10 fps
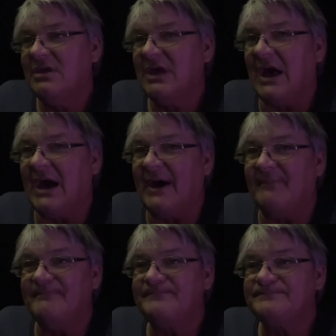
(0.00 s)

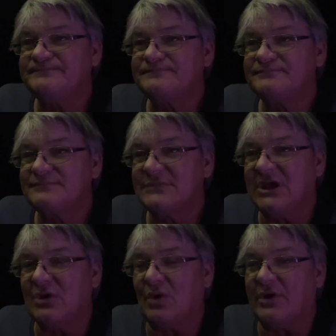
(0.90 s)
And
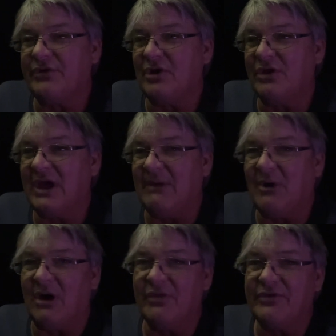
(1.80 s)
of course, you have
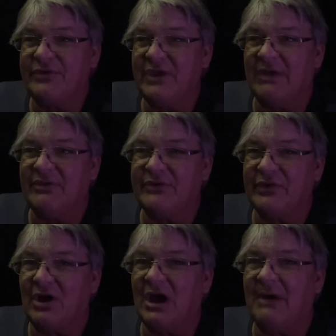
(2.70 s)
all this. You have the
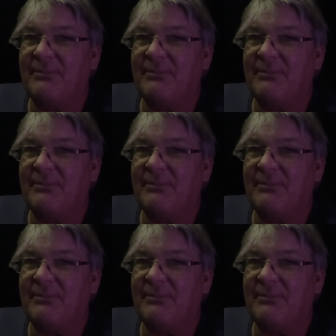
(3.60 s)
shop.